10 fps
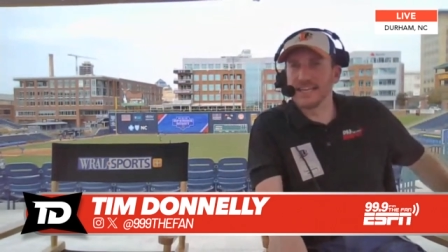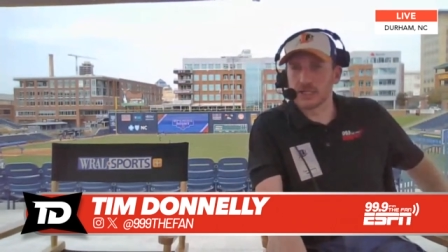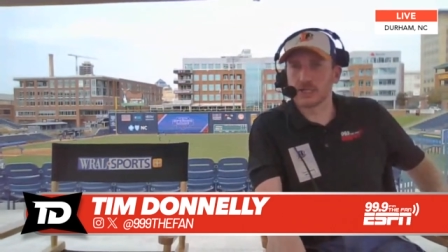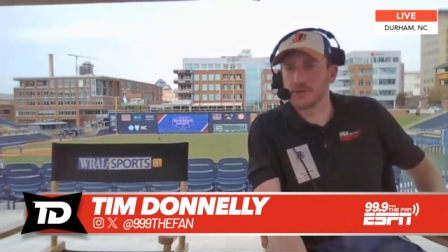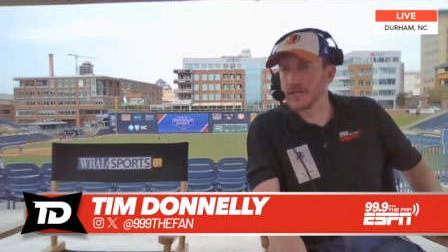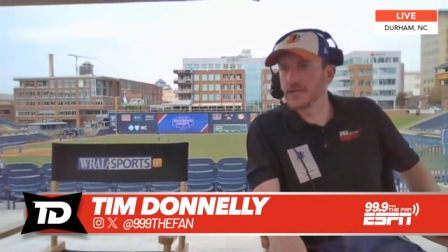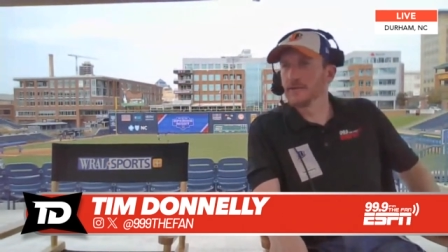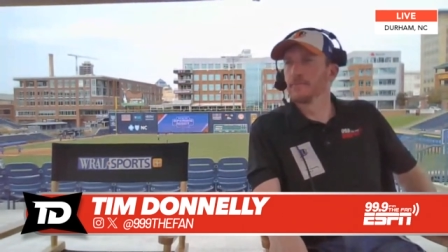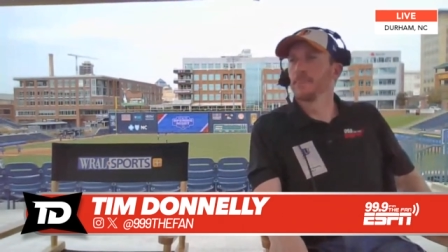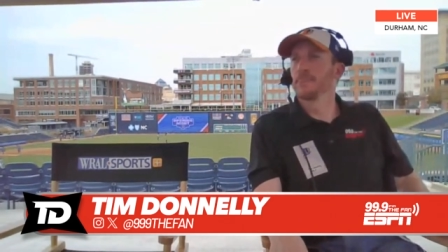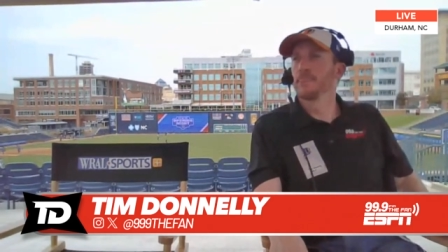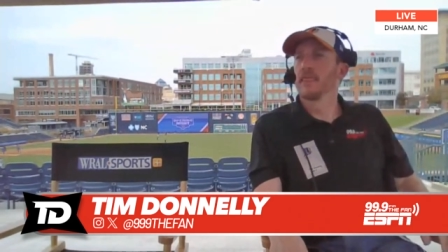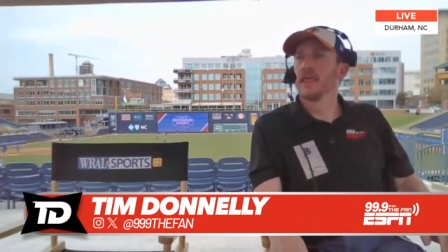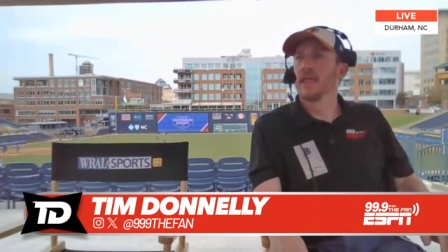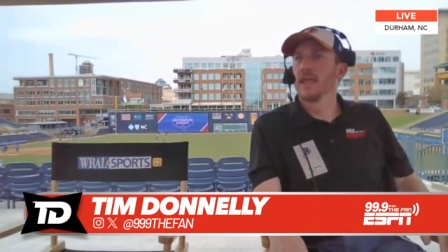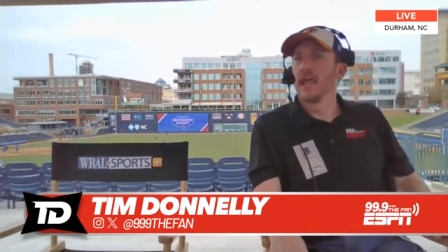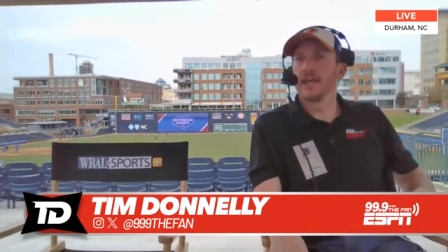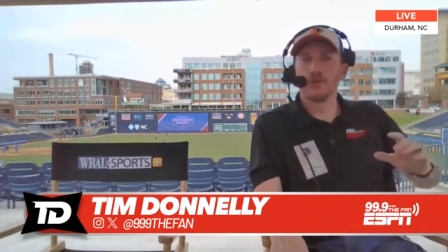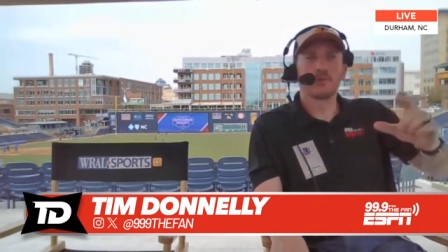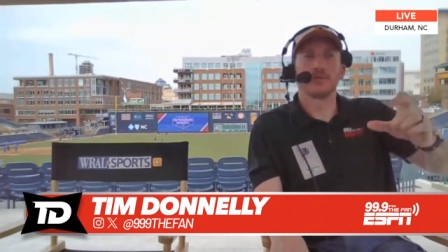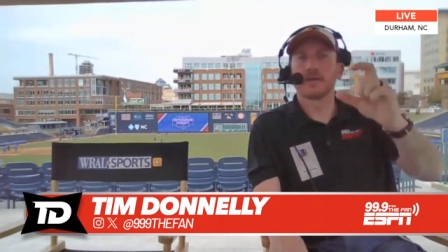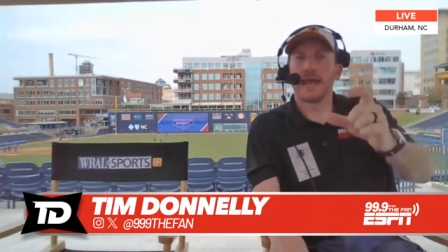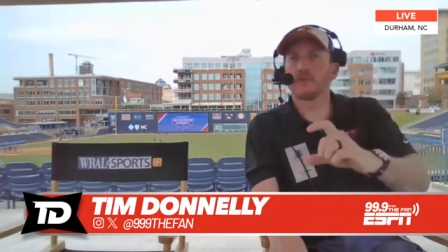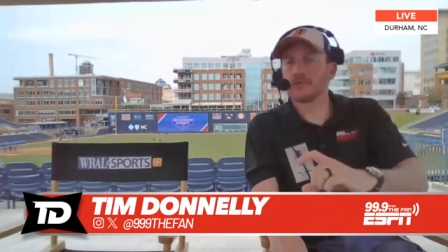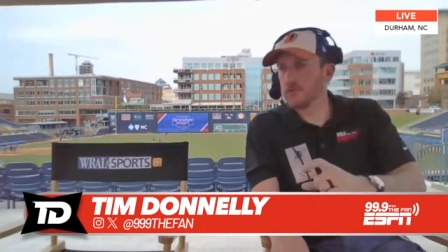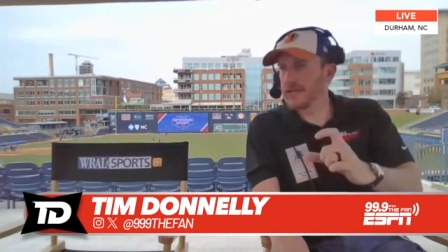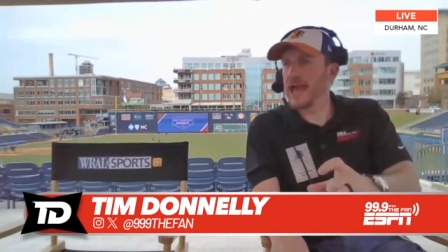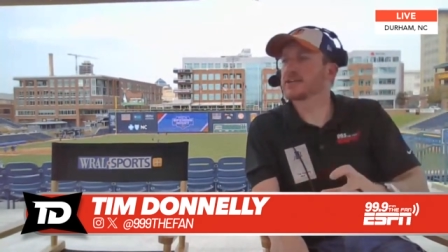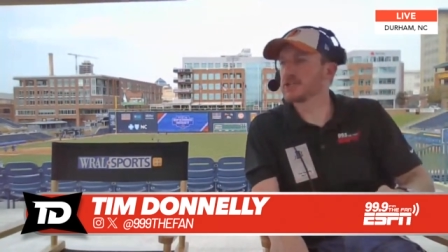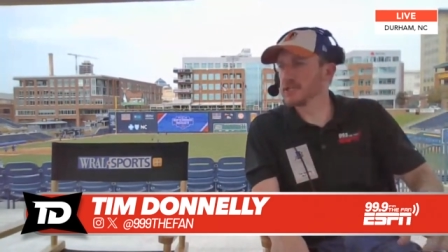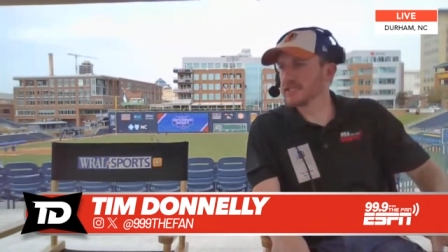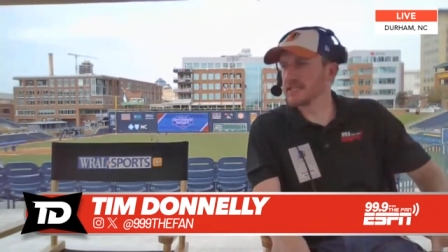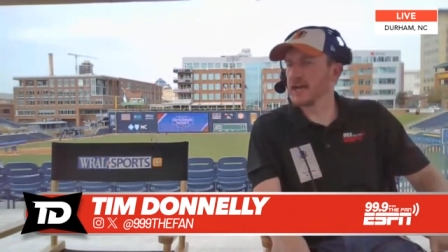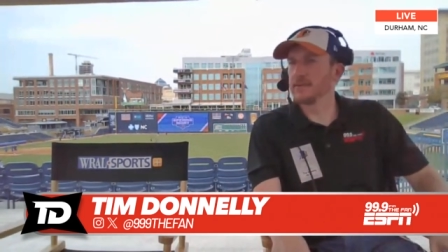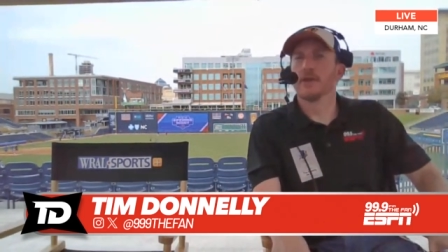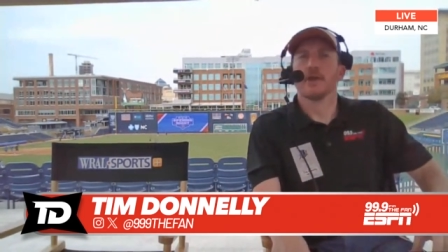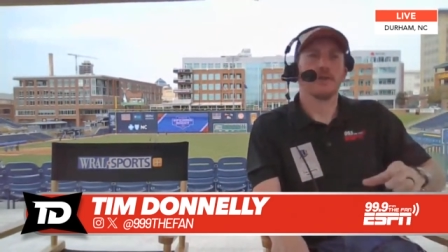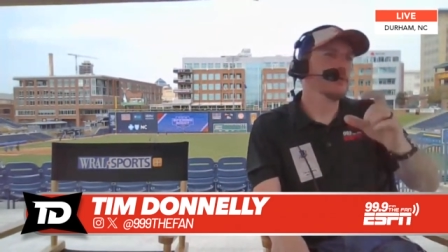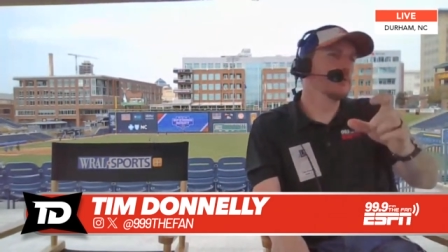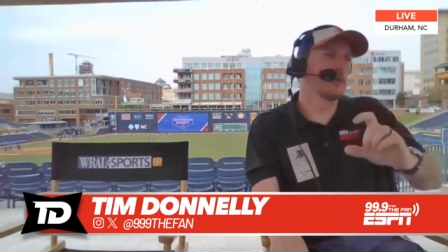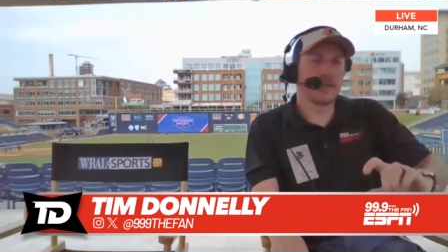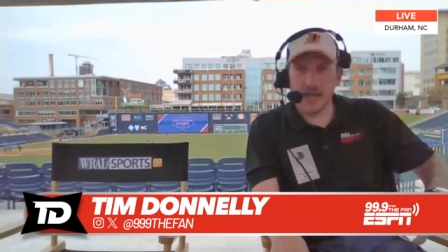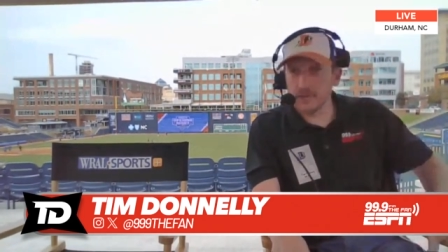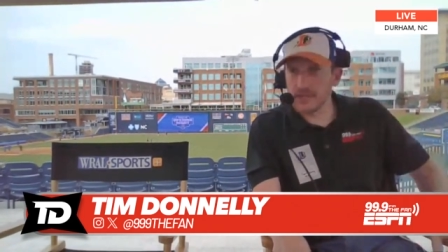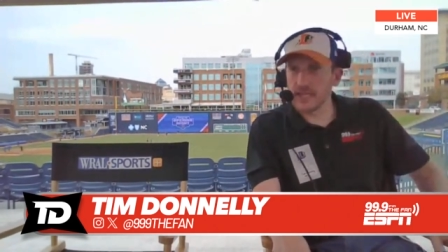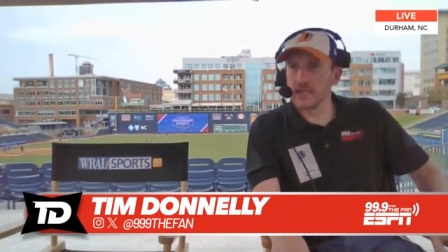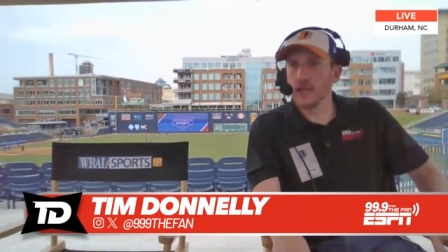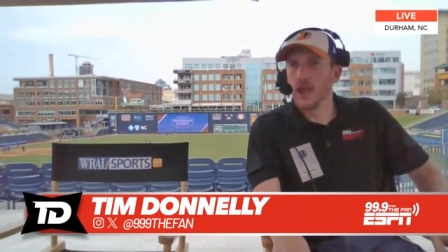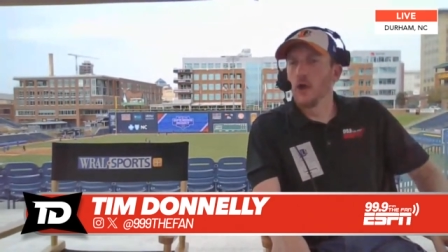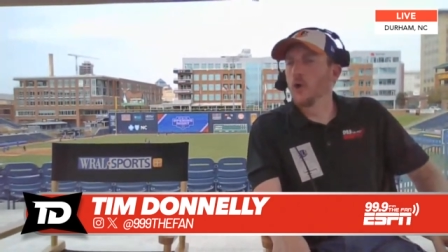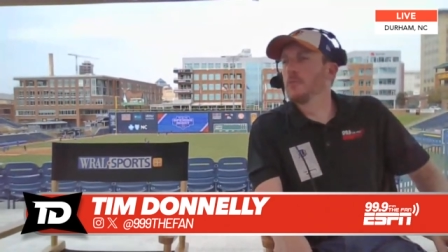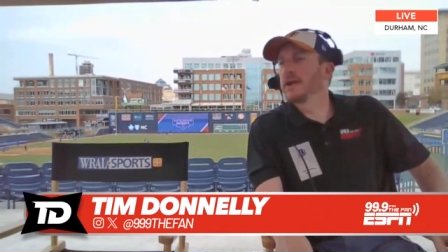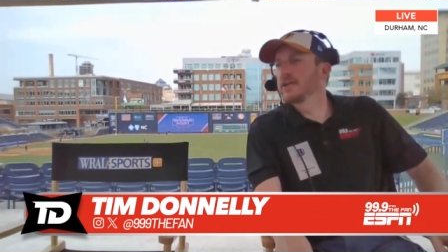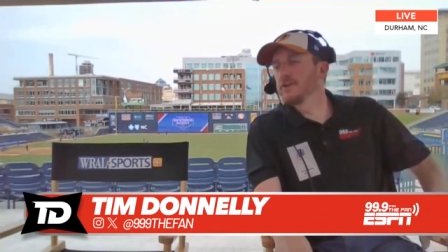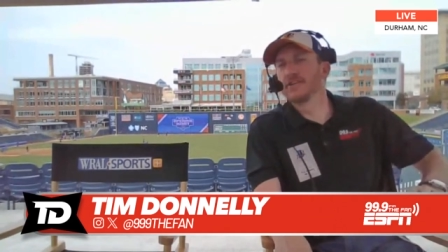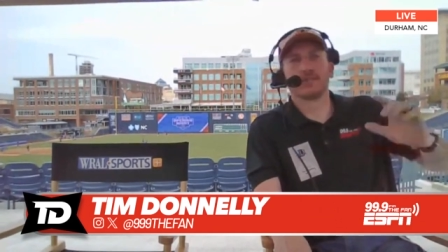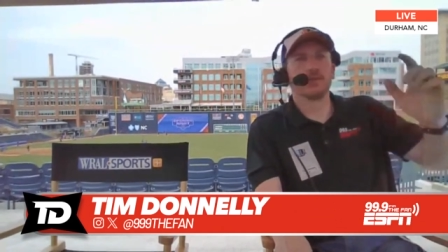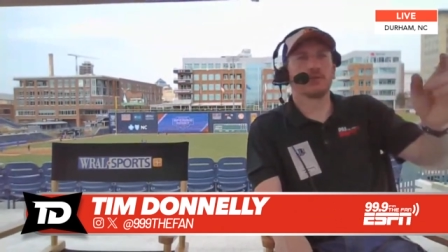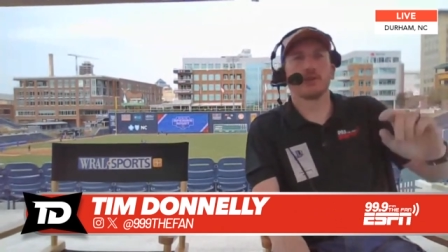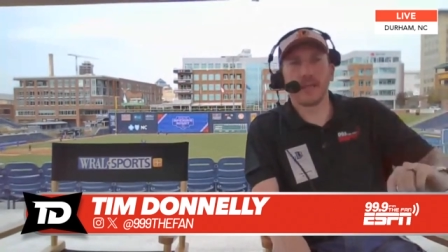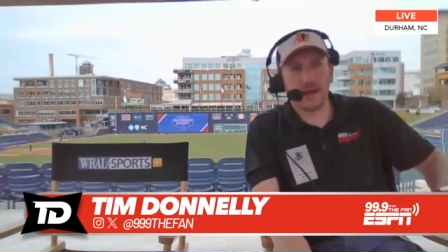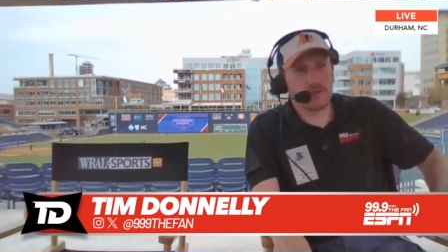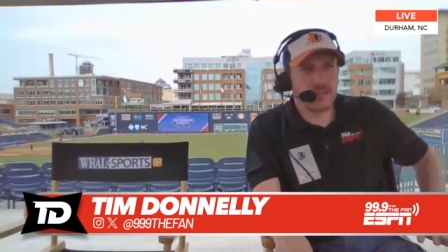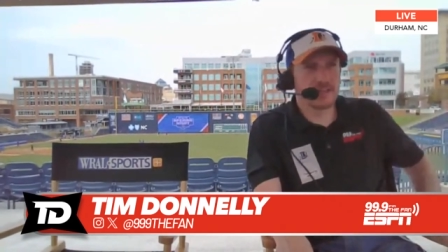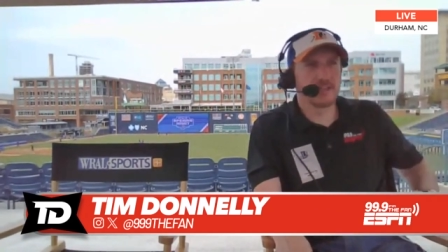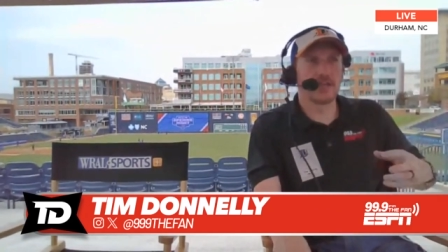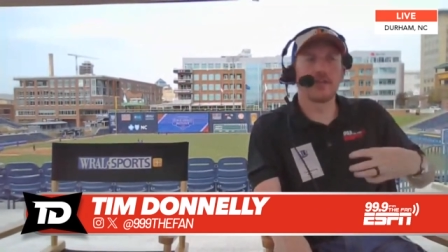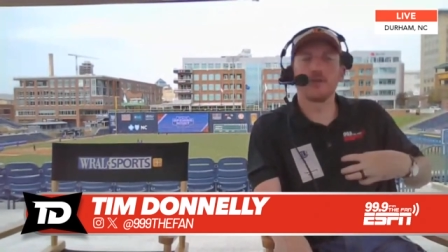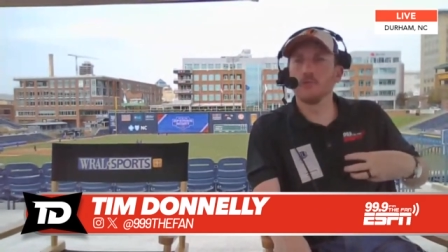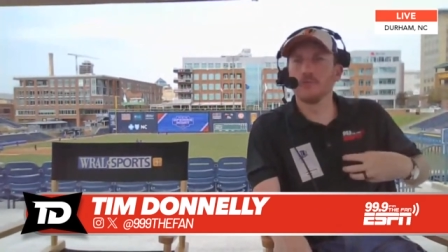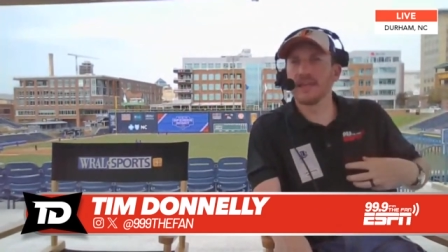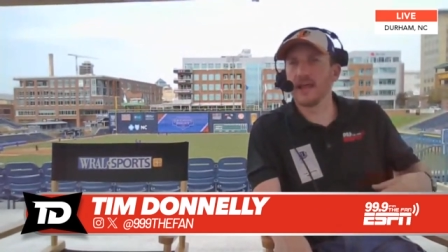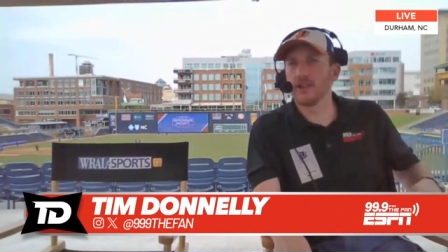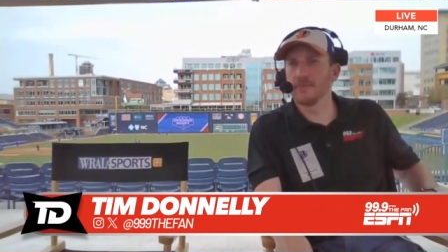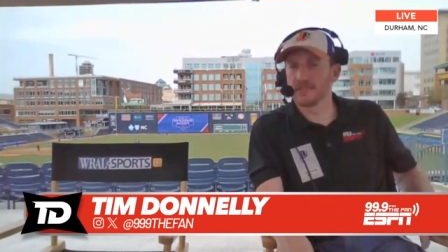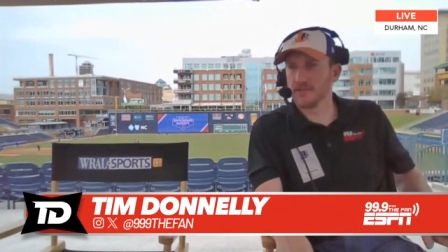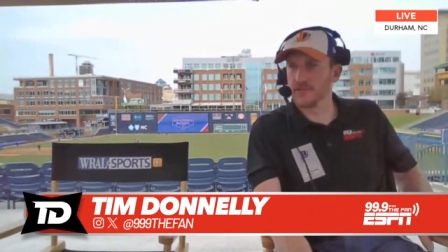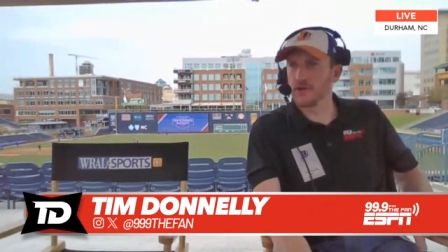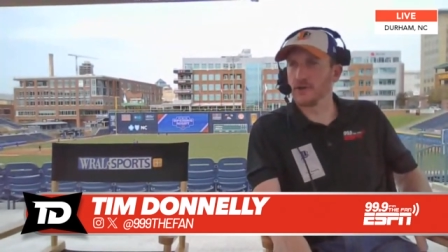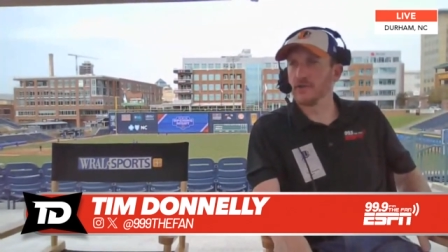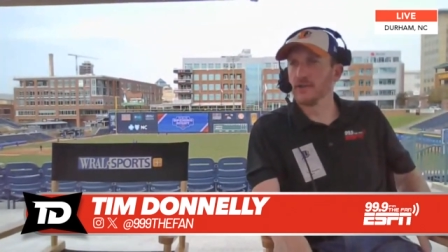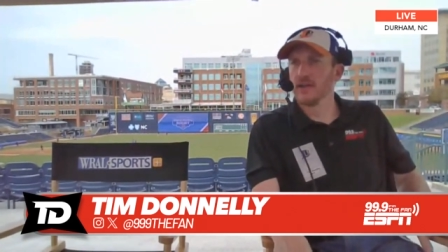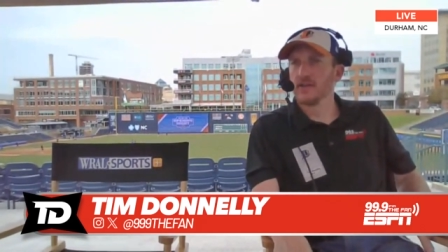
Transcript: in history. And you took out the reaction time. You took out the, oh my goodness, you took out the, the human element of it all.